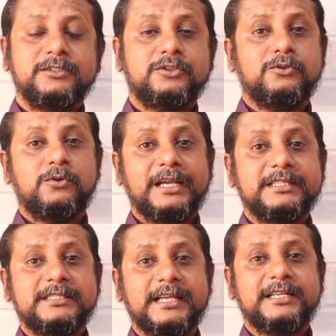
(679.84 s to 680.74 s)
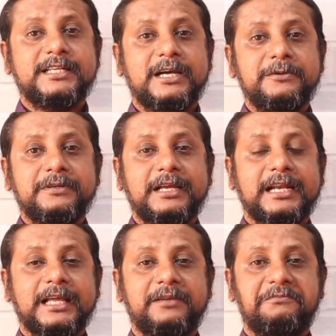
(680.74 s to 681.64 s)
So I sat down
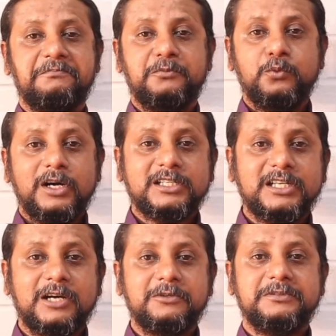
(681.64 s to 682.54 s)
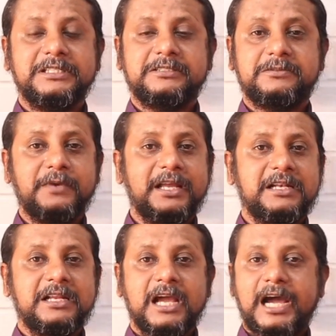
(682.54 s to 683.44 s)
and I worked out as
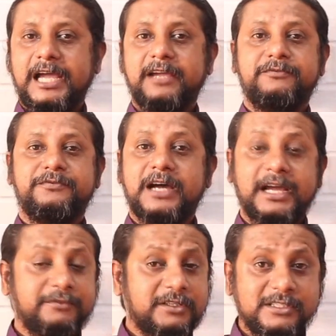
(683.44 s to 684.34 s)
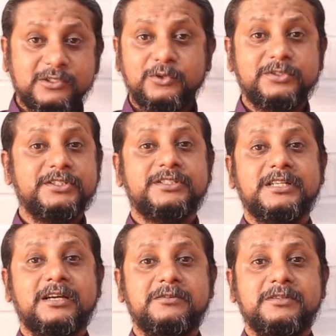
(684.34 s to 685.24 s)
well. I have the resources
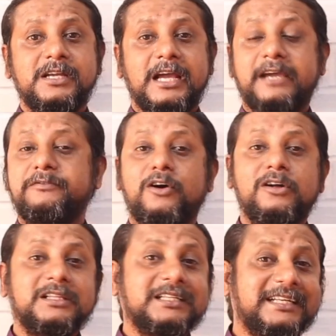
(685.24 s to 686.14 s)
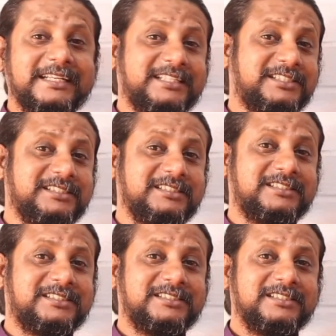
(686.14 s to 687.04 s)
now. I have all the
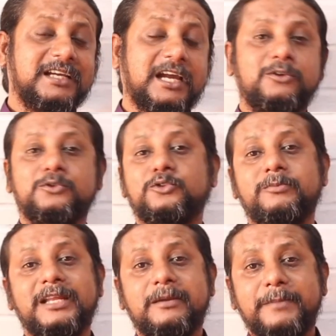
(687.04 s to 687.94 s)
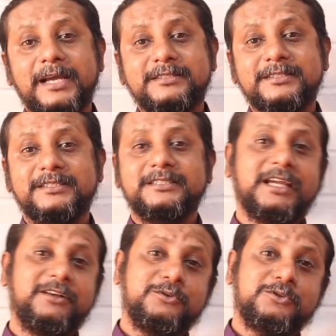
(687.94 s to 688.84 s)
connections. I know so many ambassadors.
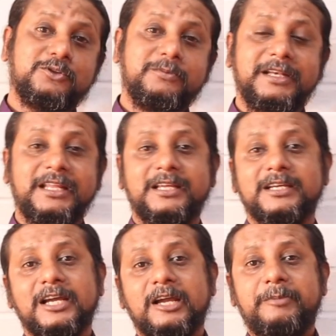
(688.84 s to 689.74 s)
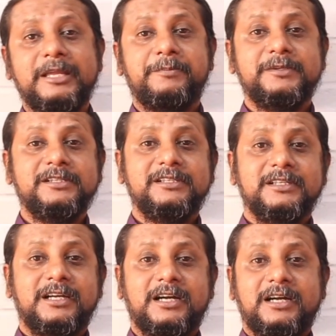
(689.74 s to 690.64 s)
I know so many people
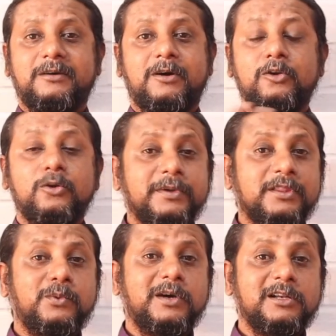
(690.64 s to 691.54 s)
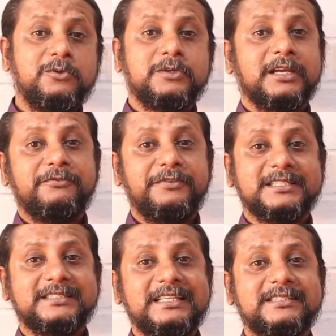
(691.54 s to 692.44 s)
all over the world who can
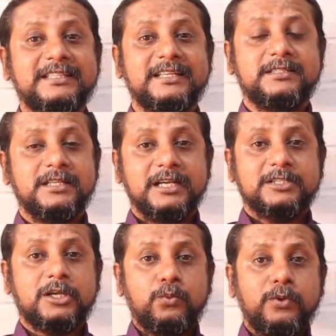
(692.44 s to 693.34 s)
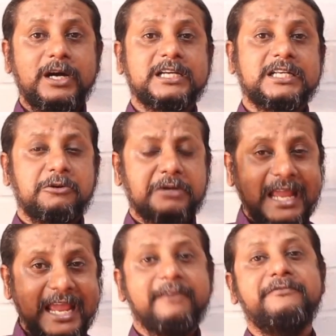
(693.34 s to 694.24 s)
fix these things. So I worked
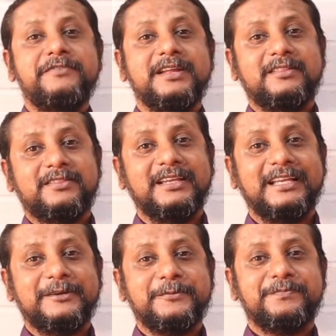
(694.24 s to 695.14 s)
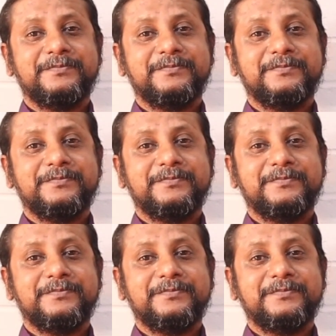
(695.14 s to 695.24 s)
out everything